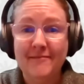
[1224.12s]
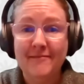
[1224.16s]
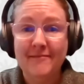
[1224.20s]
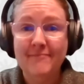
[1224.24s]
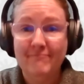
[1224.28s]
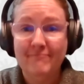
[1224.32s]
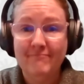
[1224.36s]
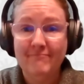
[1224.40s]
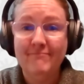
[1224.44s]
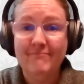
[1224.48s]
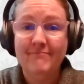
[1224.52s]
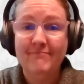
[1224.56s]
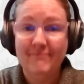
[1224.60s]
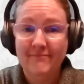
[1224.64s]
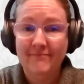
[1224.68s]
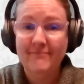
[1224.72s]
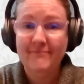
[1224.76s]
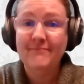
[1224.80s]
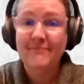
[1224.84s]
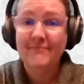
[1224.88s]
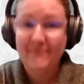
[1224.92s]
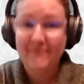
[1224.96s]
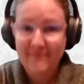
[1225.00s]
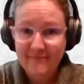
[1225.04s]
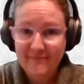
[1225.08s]
98,
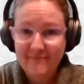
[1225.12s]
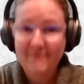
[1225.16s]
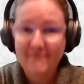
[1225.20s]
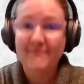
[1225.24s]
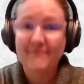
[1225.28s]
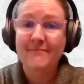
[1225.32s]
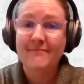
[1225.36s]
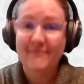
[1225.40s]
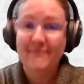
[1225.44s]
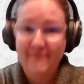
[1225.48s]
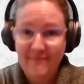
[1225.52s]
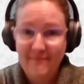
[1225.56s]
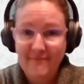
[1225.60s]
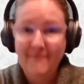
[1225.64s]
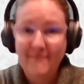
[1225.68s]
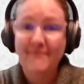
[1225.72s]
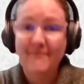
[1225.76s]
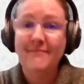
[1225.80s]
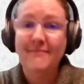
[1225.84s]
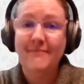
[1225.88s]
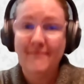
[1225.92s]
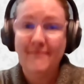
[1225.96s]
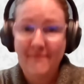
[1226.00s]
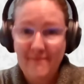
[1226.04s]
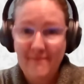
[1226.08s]
yeah, that's
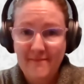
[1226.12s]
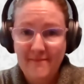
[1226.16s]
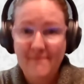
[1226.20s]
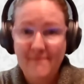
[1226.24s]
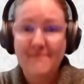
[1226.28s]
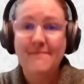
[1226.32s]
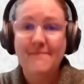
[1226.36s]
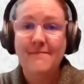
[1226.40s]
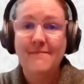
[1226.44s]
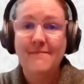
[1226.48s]
stunning. And